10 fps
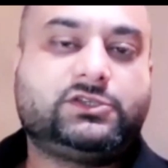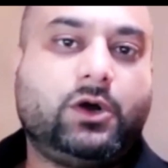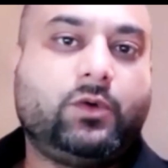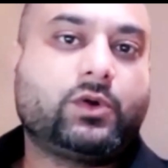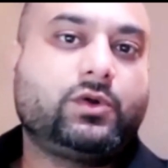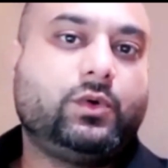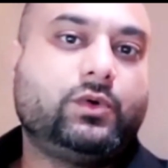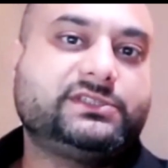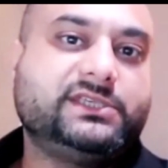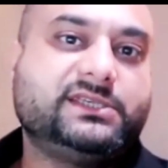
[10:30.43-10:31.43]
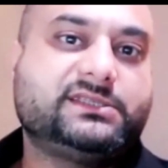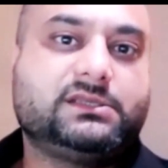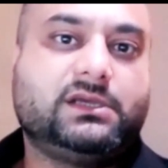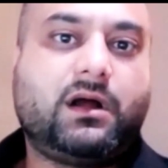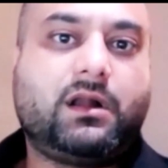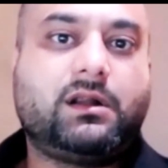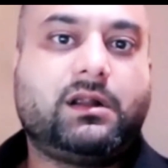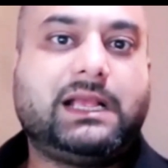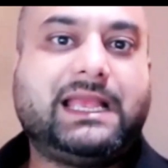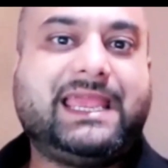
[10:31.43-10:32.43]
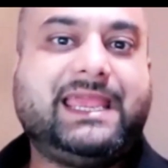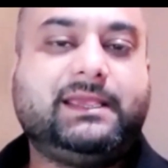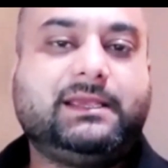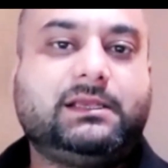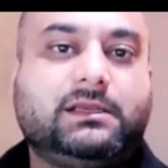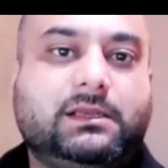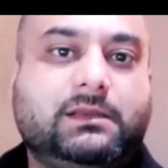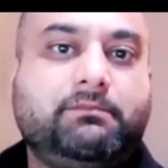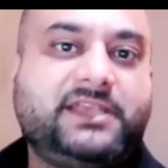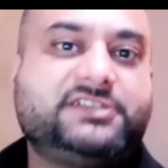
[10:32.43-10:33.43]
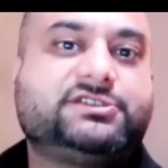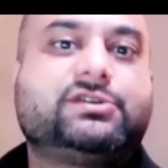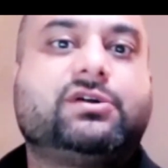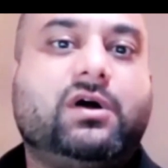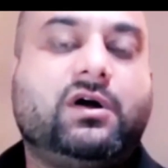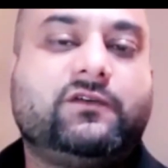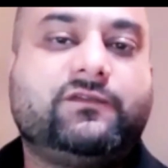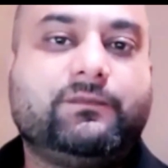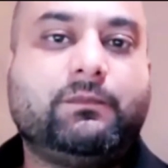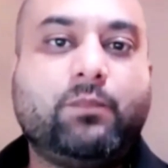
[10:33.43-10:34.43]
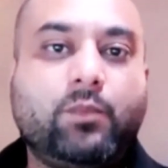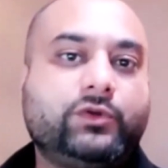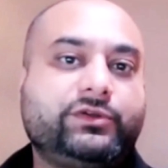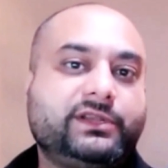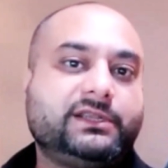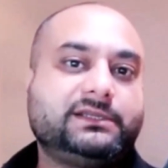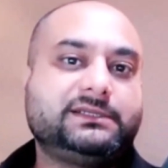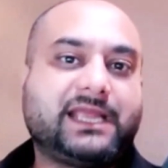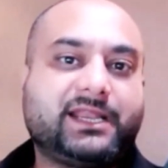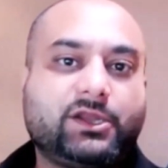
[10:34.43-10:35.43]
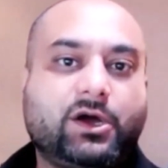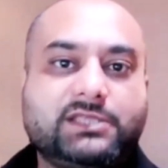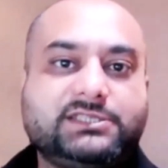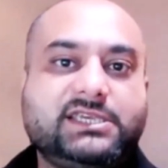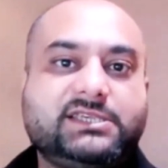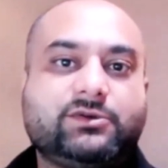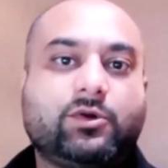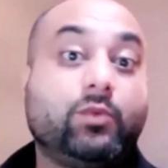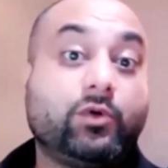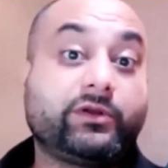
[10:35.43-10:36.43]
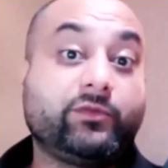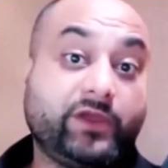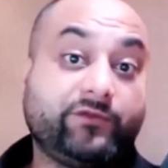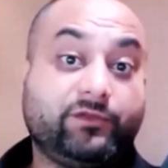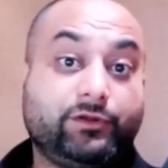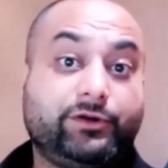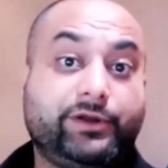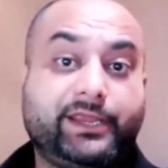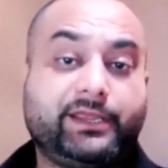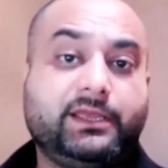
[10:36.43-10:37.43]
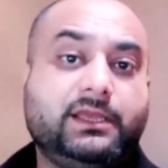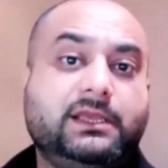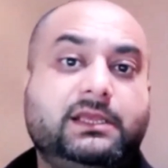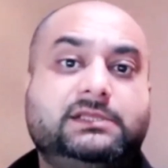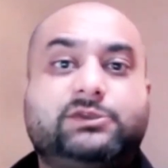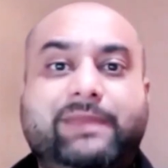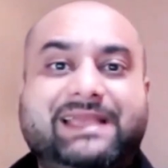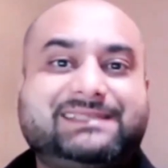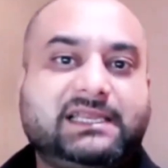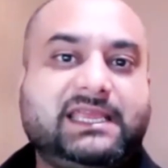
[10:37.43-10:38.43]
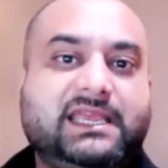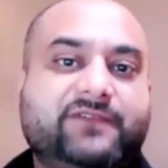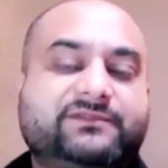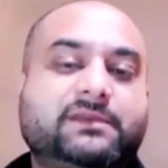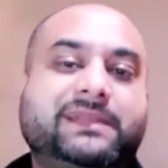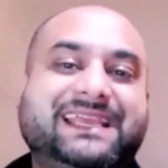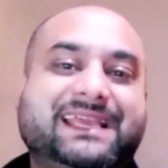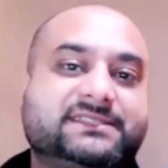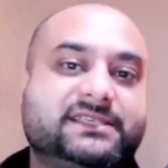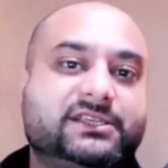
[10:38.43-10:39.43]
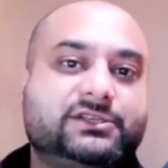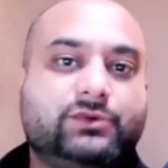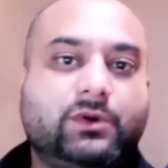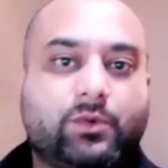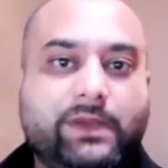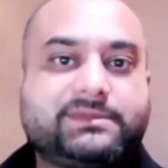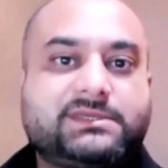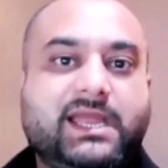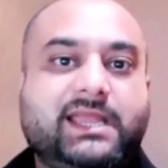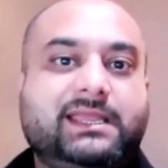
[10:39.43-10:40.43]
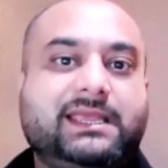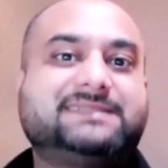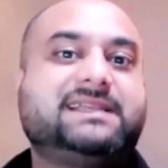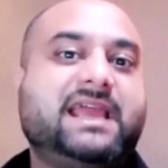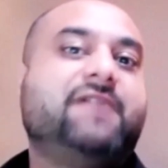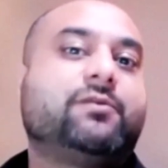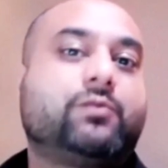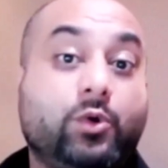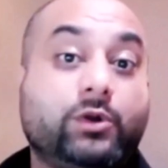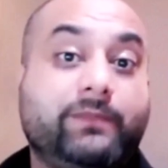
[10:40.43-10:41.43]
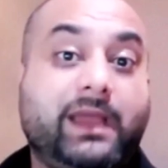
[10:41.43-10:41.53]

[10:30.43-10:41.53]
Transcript: our courses are a mixture of modern technologies or modern way of learning. So basically, if somebody gets into our website, it's going to have a roadmap.